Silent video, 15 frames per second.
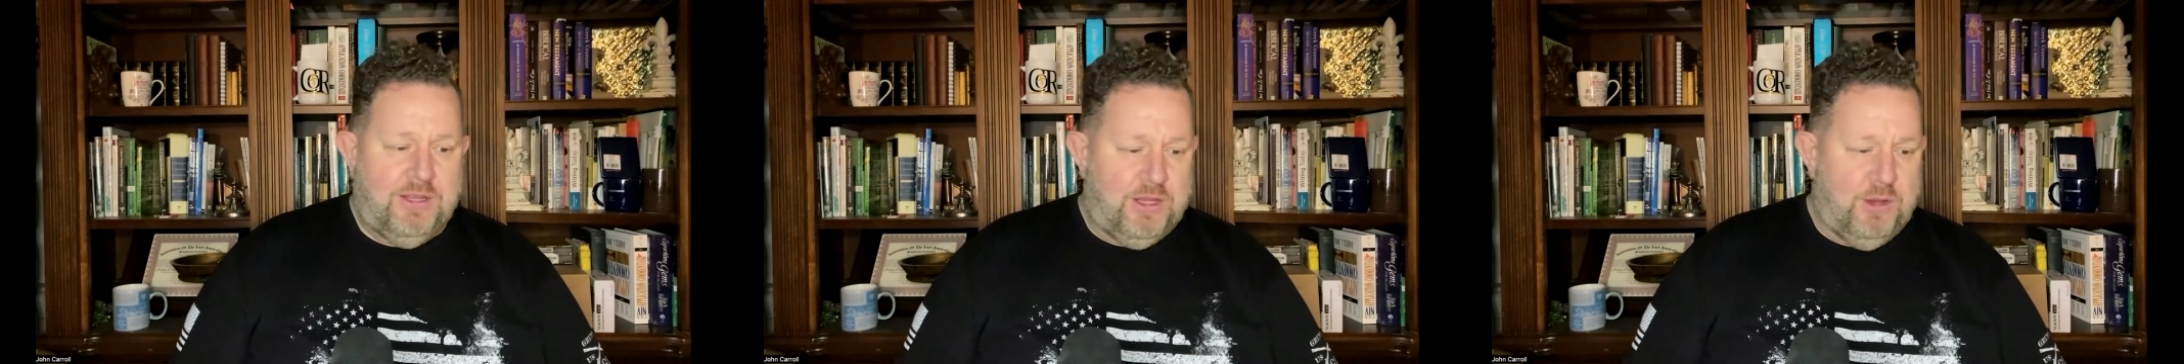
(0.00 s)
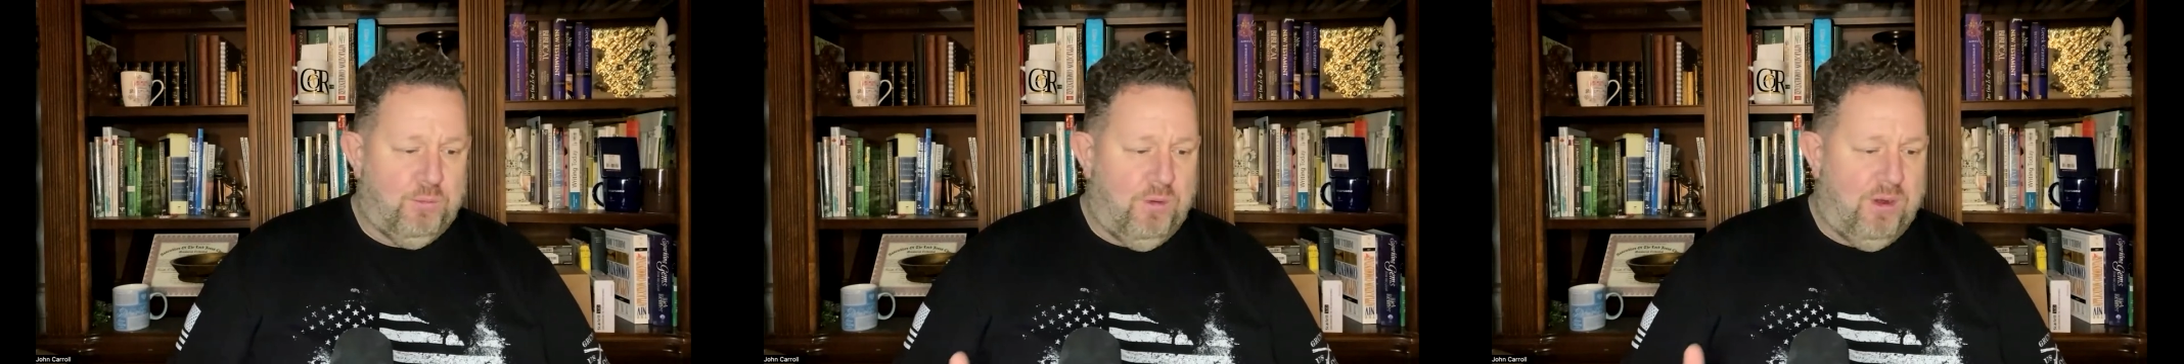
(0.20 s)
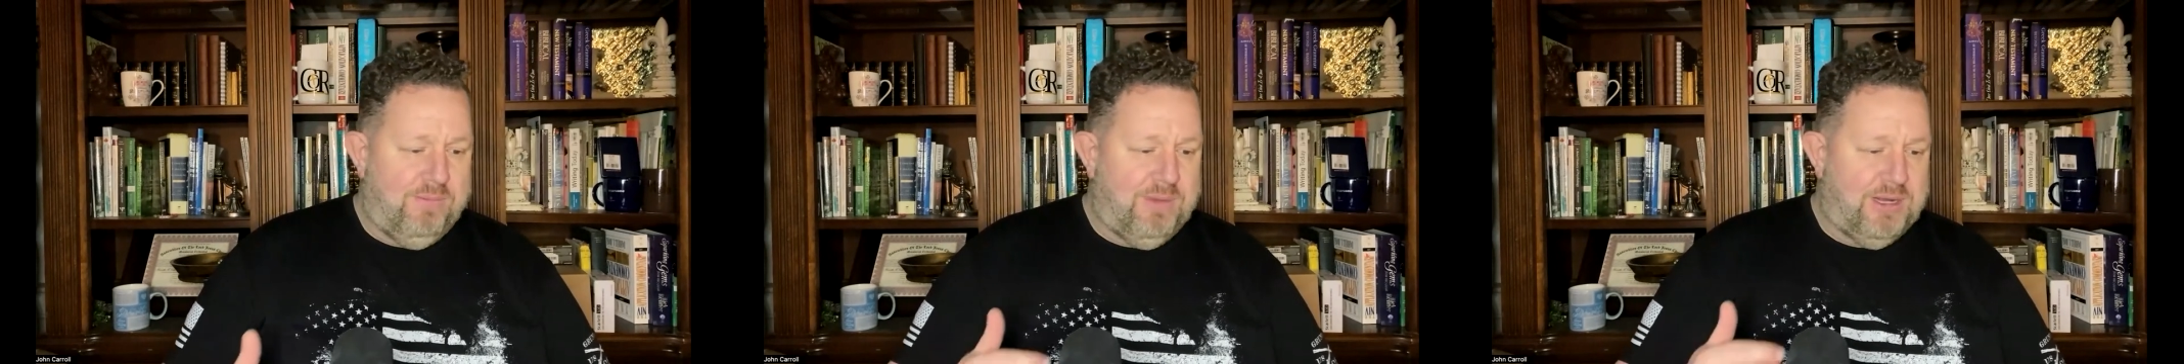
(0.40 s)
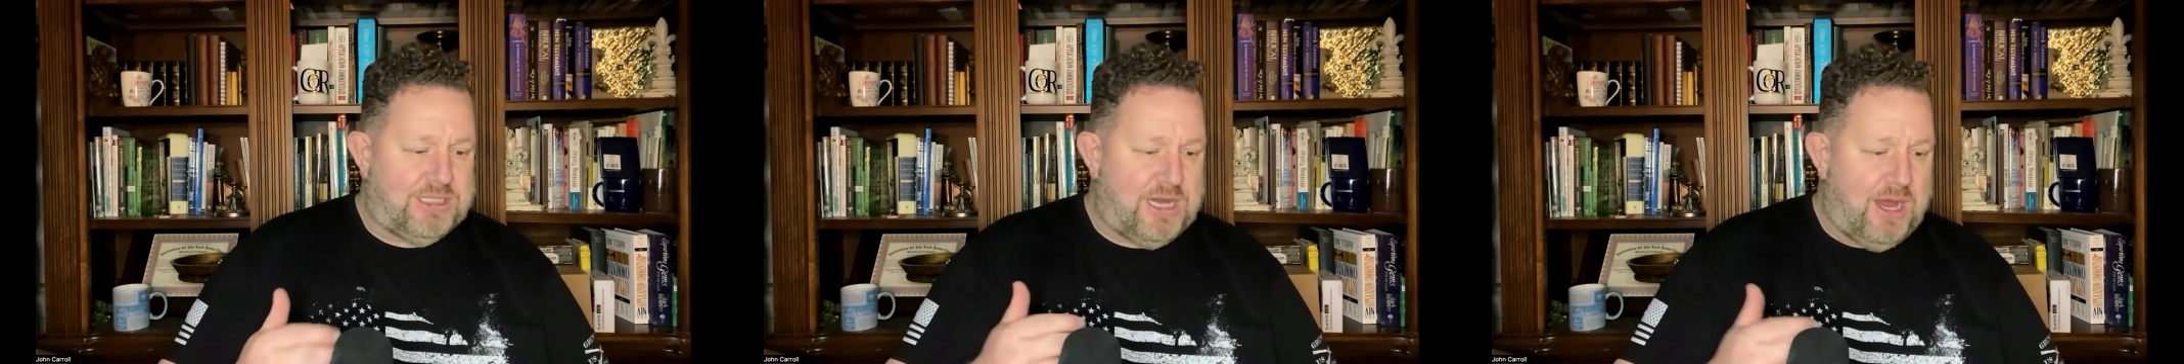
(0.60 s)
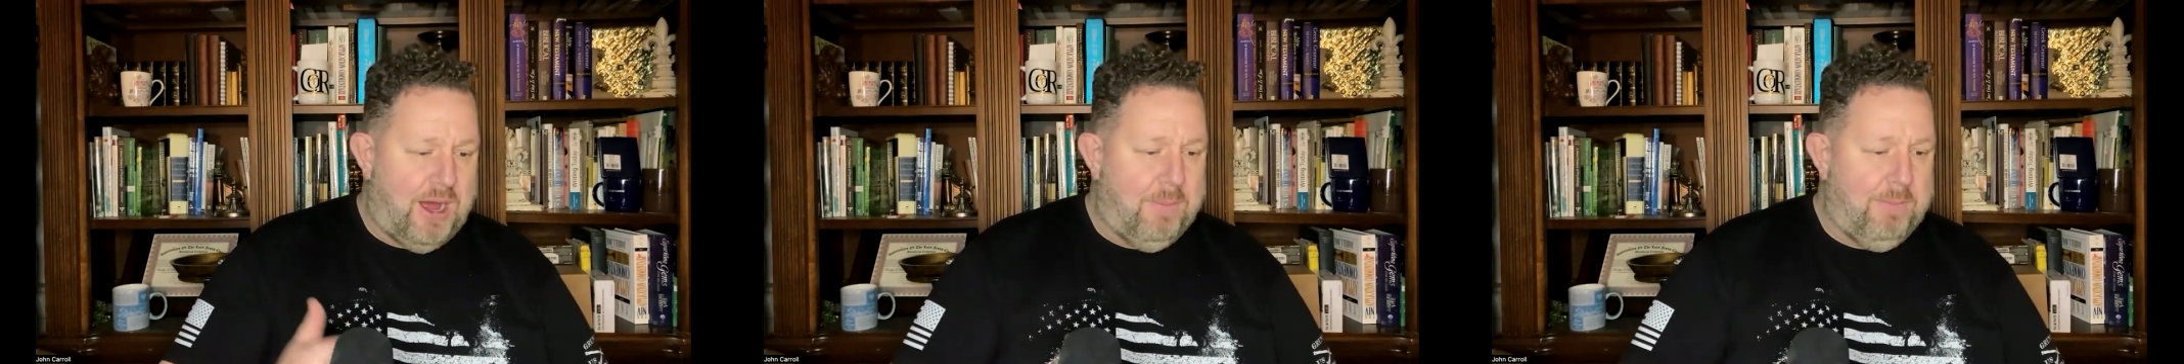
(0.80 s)
then one
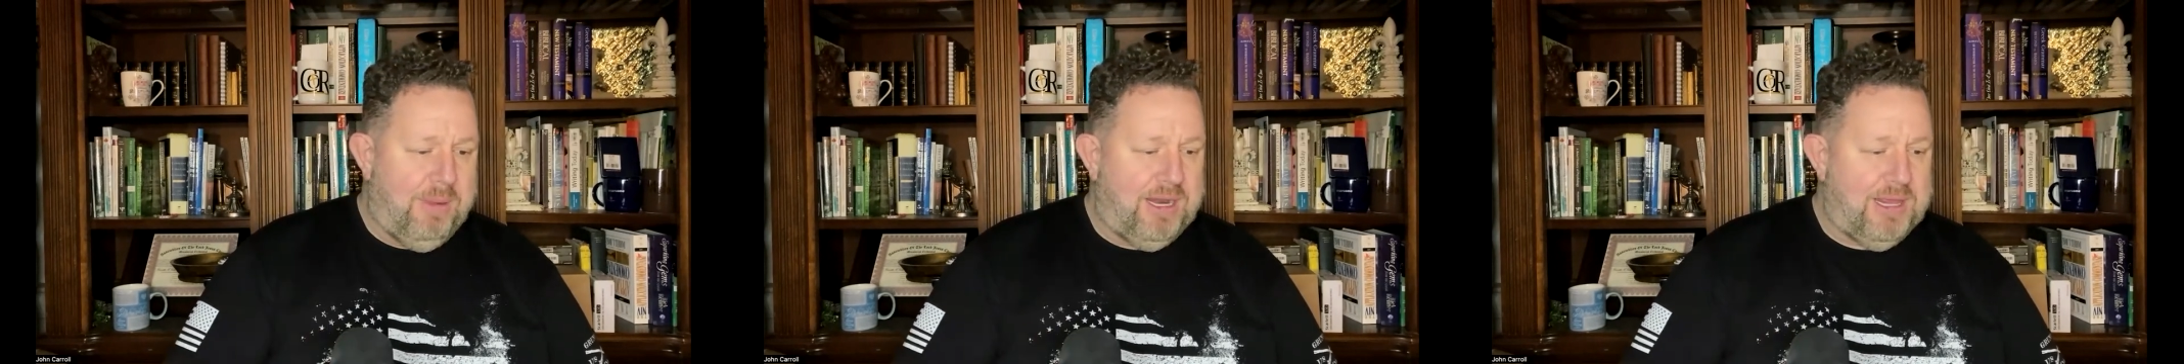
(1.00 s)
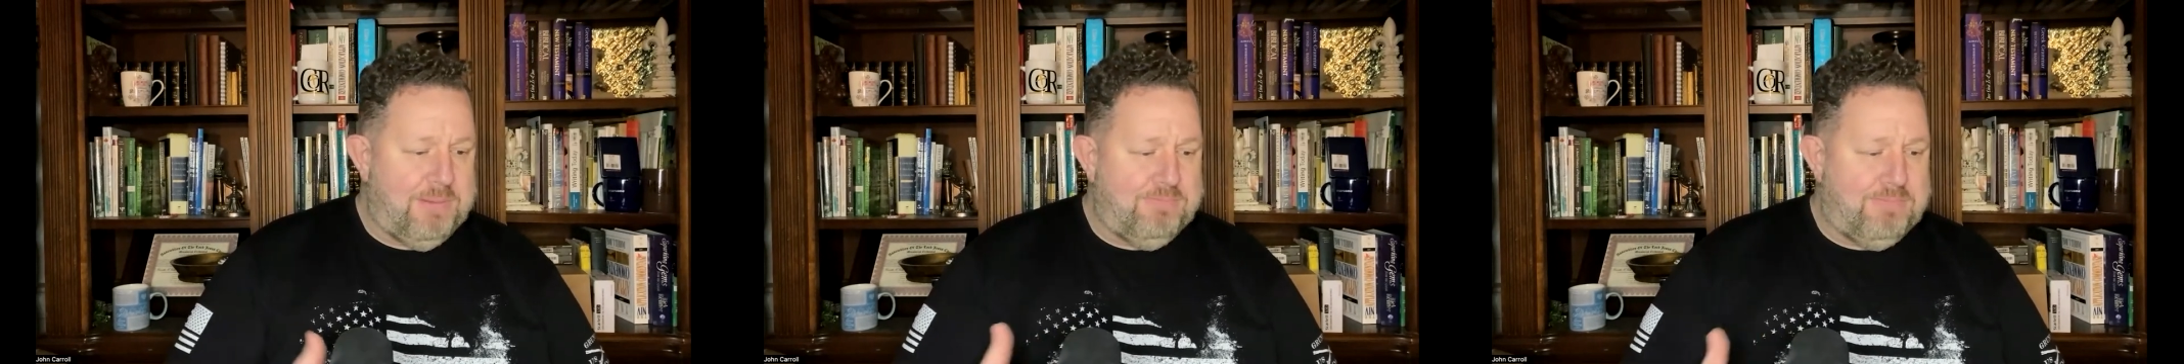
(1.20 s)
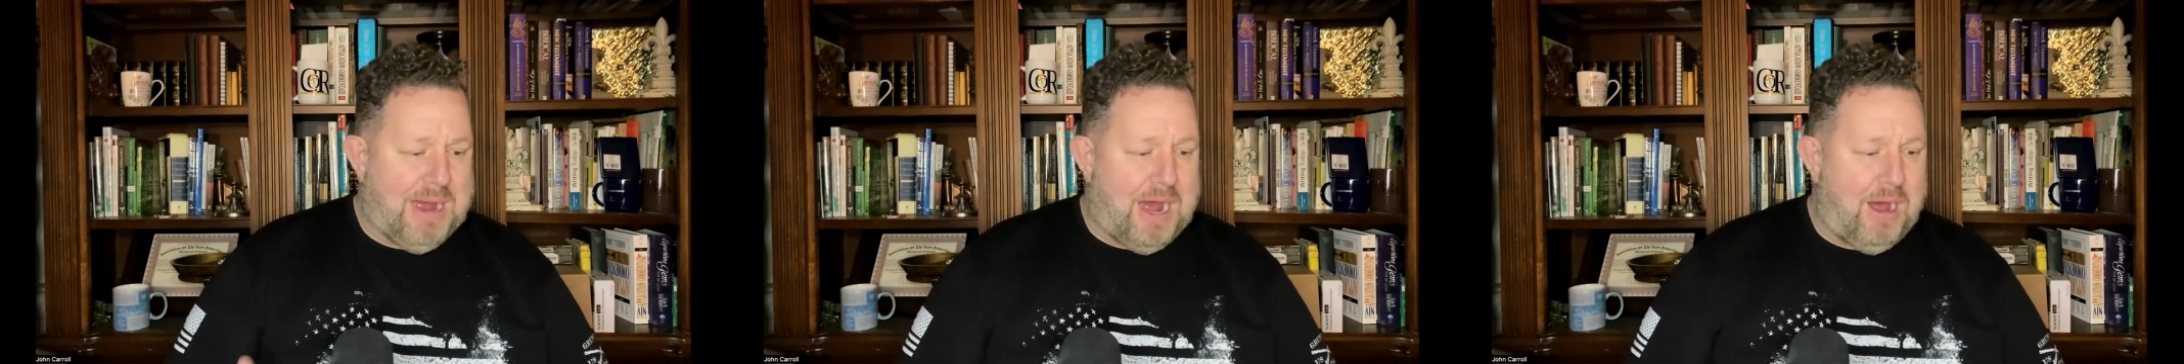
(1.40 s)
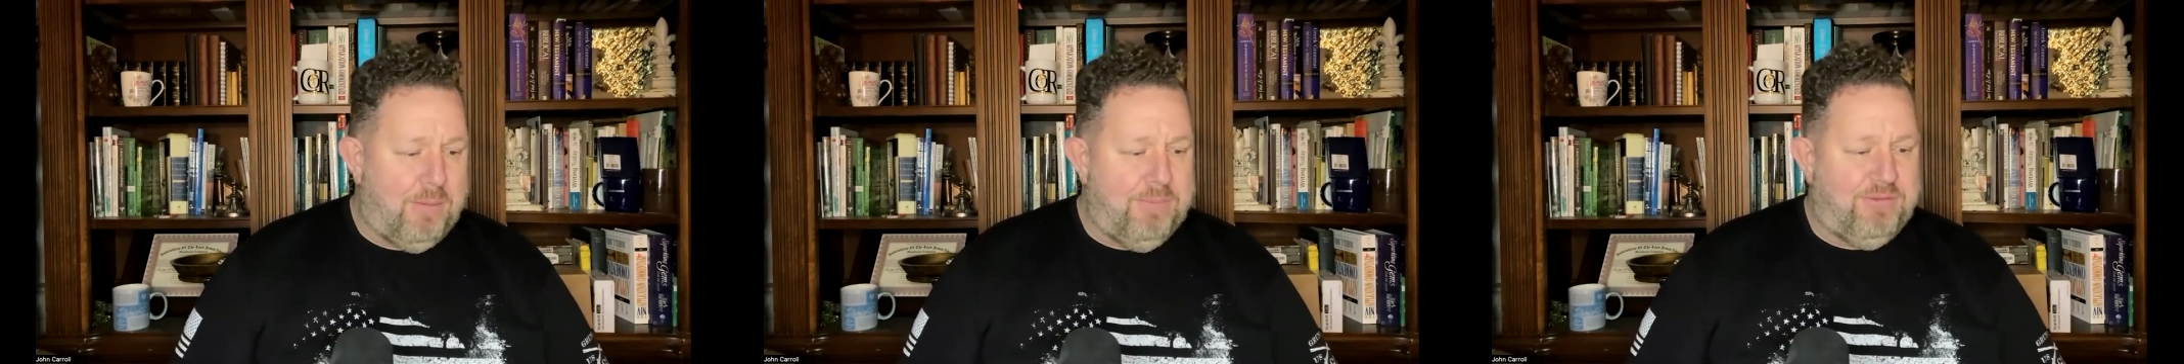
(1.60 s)
must humbly bow